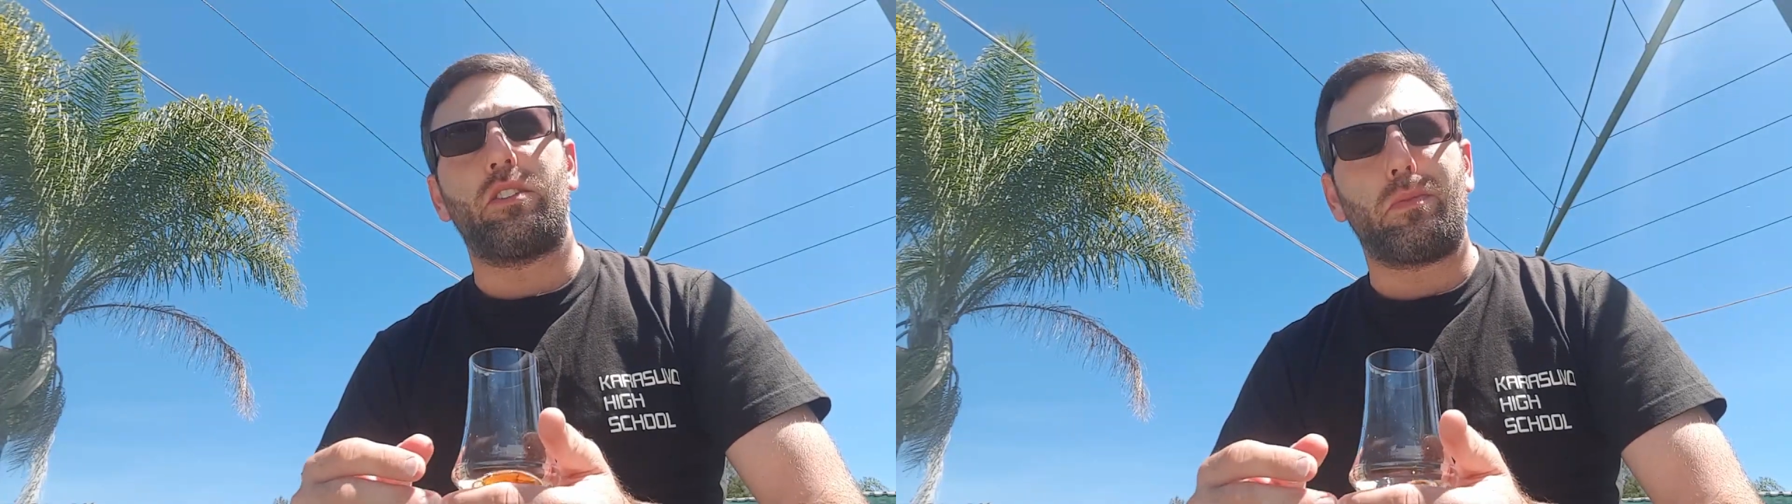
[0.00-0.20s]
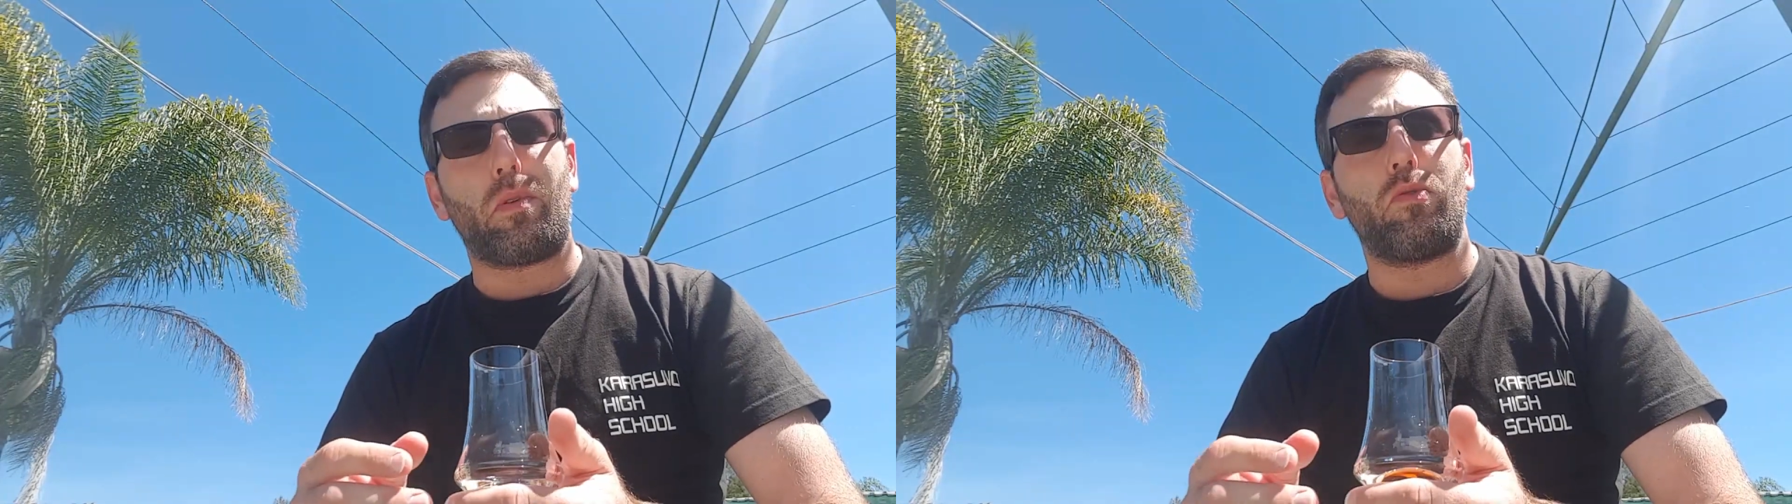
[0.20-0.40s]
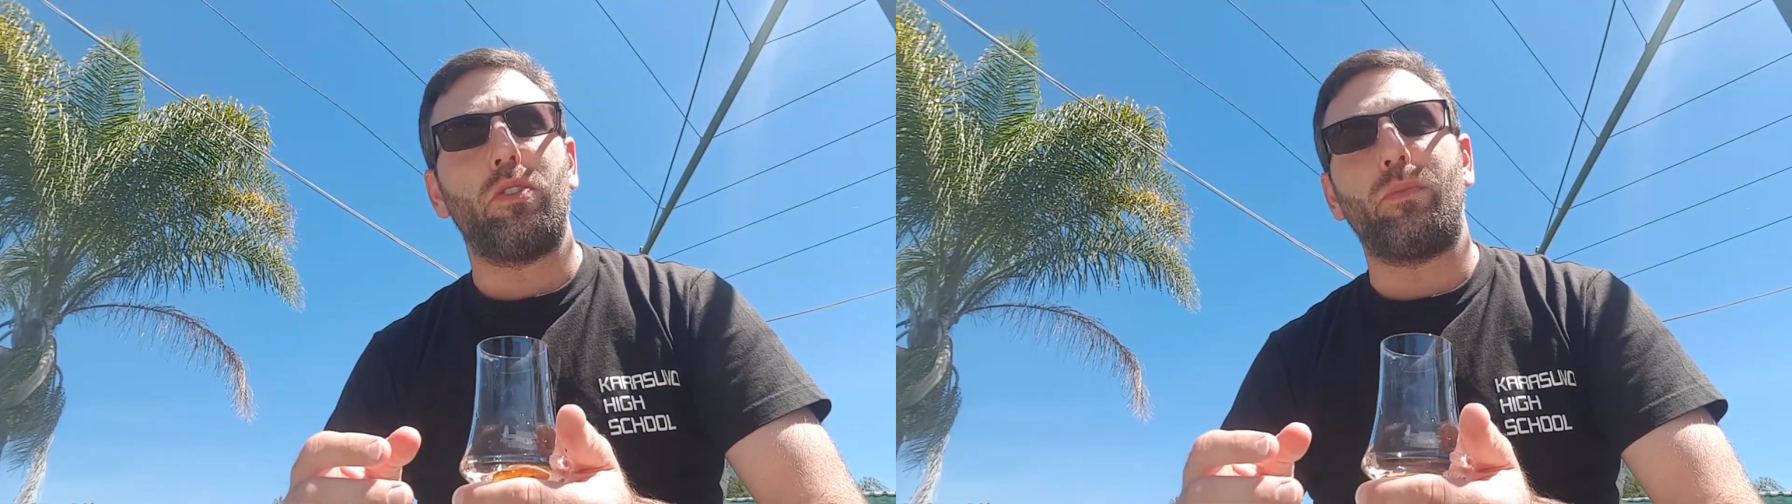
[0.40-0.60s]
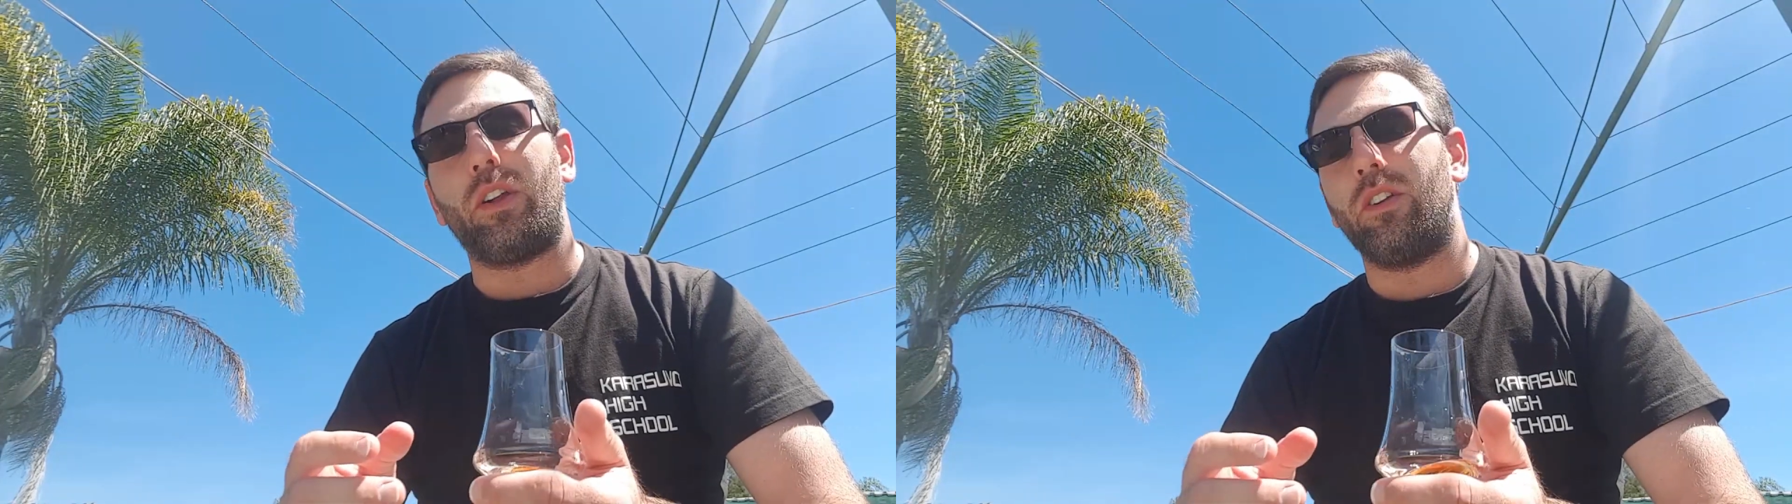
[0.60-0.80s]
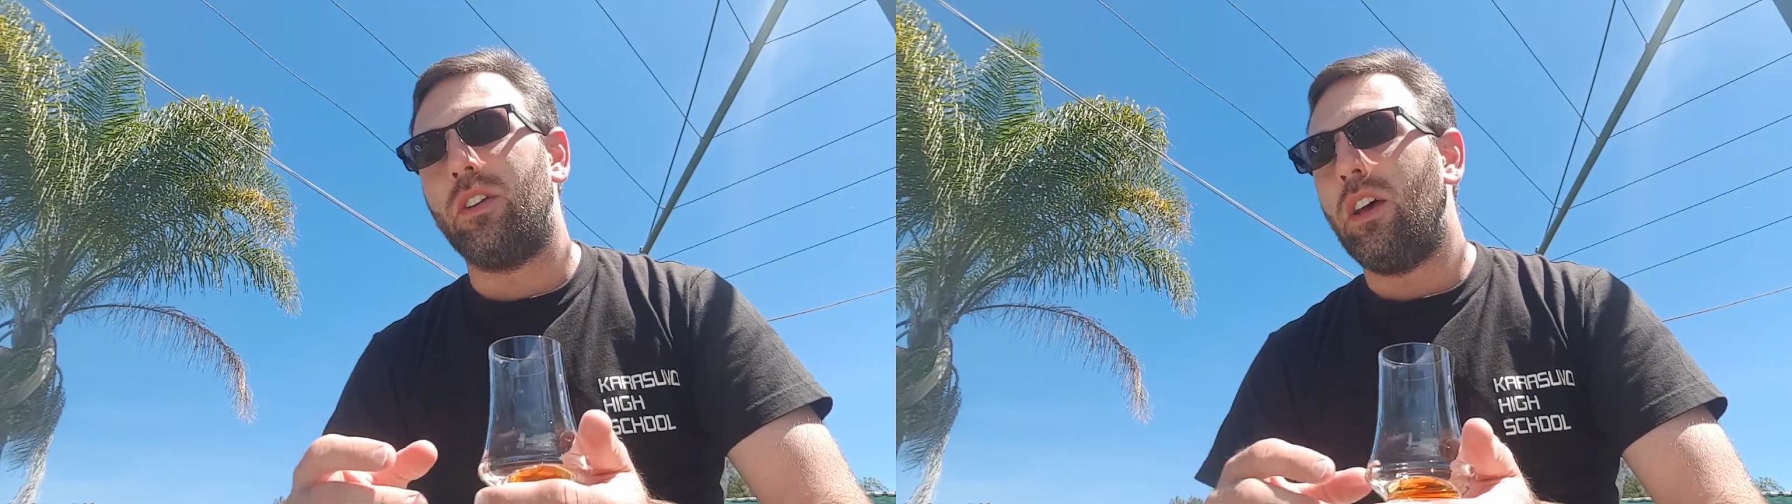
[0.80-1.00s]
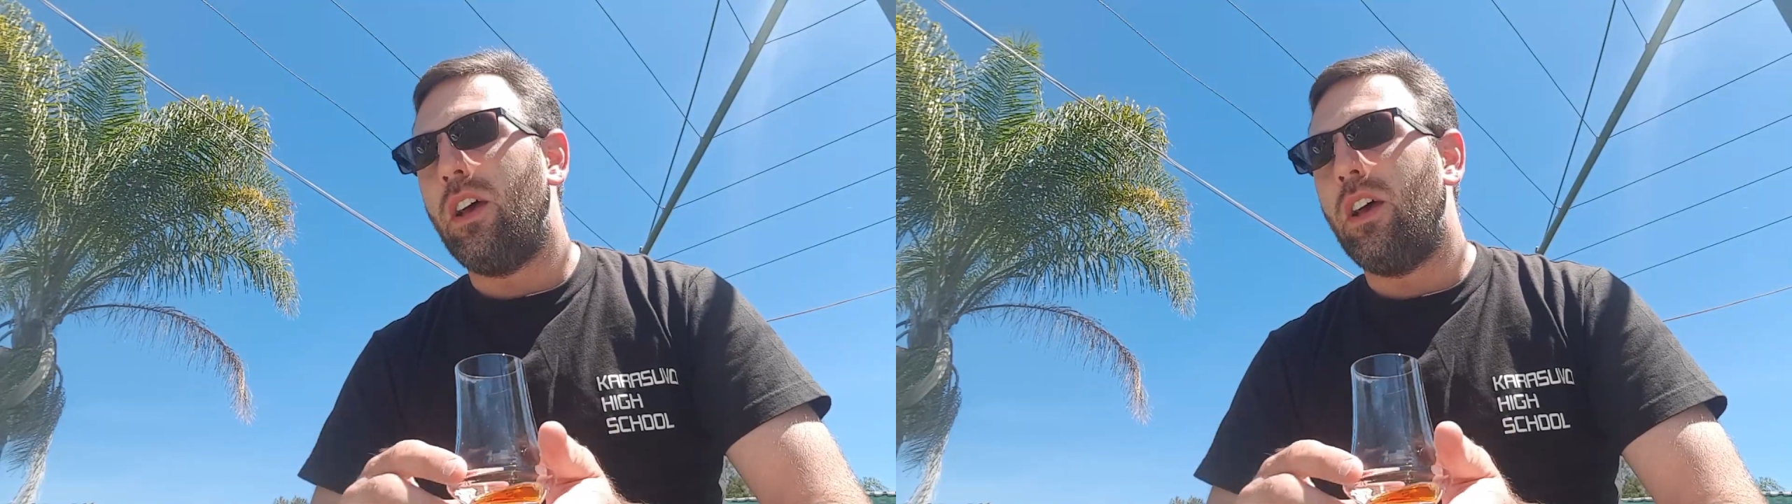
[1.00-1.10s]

subscription button.